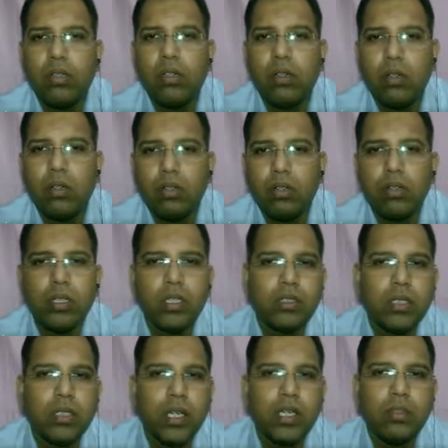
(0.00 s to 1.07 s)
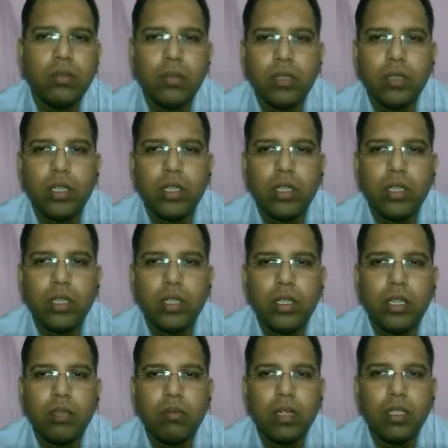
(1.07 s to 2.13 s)
on or inside your body can
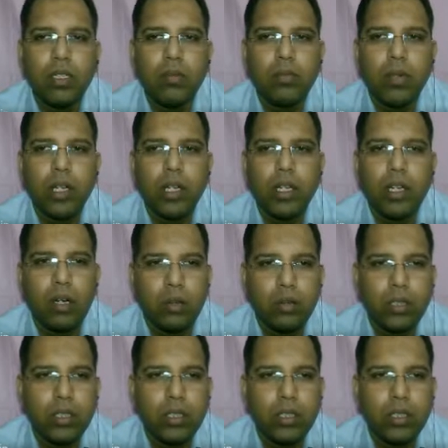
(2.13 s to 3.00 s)
multiply out